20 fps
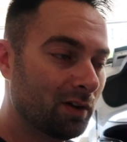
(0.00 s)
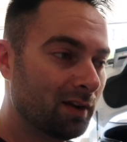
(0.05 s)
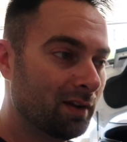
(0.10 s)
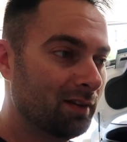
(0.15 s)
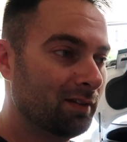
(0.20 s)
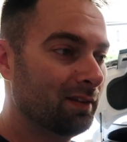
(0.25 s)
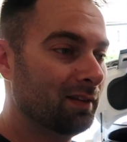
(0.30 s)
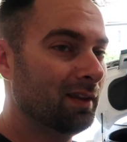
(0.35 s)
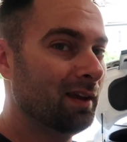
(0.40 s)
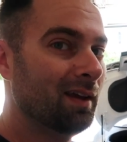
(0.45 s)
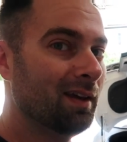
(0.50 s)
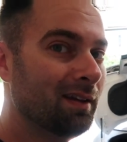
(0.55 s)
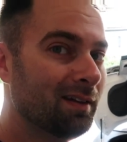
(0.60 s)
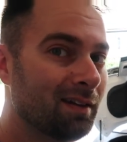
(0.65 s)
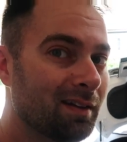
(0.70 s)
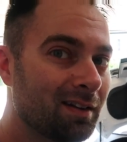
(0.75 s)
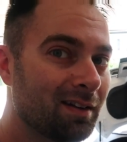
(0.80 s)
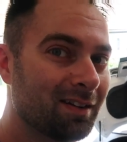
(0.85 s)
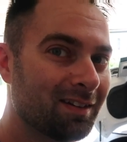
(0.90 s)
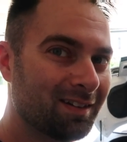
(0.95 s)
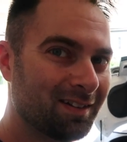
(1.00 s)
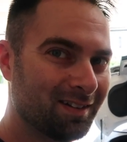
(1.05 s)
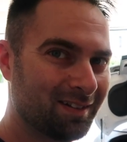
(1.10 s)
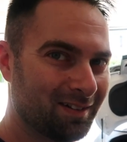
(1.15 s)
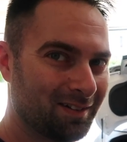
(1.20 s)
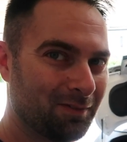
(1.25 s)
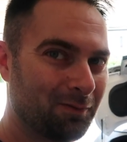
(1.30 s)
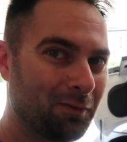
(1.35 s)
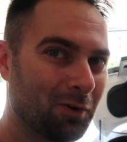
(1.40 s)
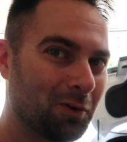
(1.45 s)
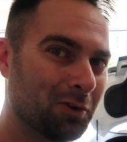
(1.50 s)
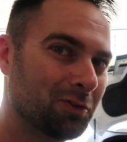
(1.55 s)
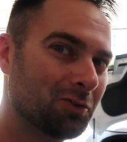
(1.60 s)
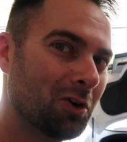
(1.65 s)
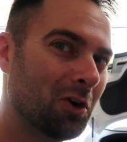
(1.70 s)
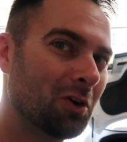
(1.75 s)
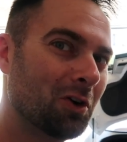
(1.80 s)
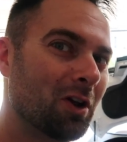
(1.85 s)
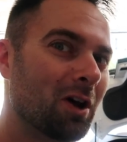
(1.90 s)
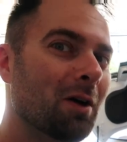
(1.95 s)
And then first
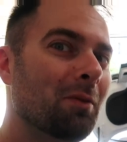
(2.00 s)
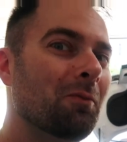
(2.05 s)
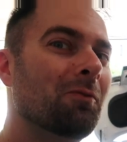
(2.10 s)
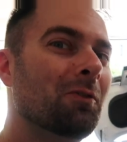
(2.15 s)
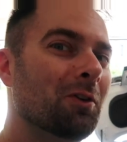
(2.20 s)
startup,